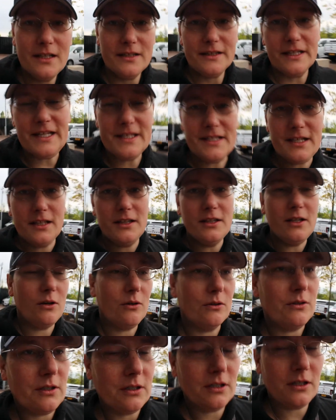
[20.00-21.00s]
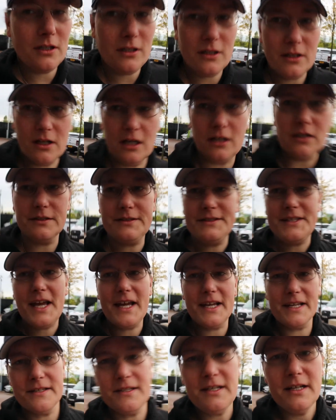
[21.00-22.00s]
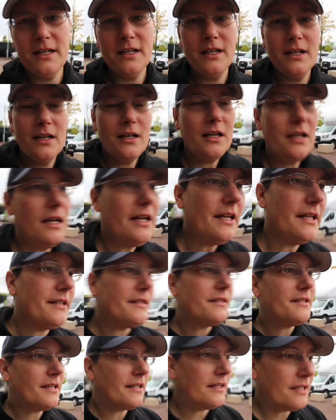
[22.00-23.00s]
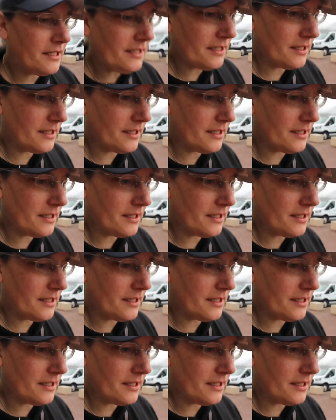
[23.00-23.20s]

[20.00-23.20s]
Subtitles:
these are long, hard days. And